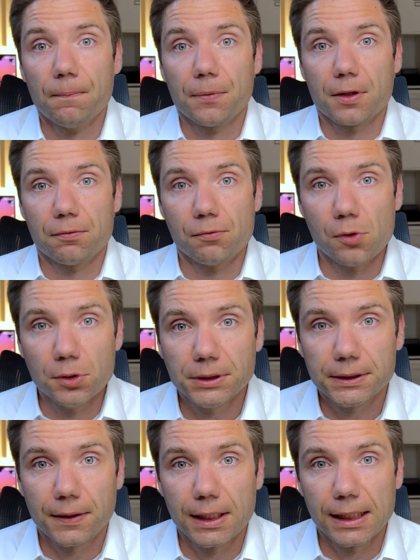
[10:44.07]
the
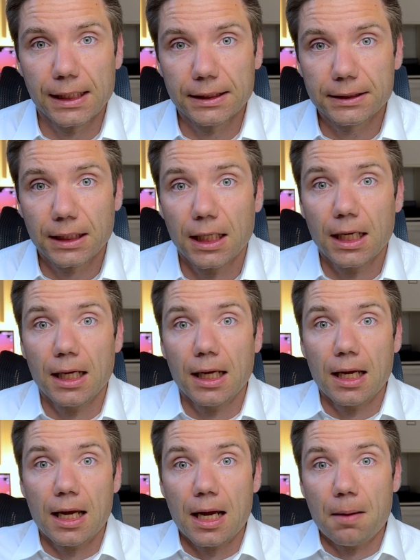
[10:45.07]
first thing is
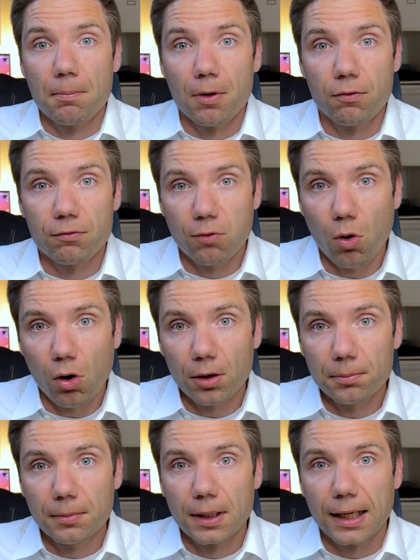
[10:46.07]
perform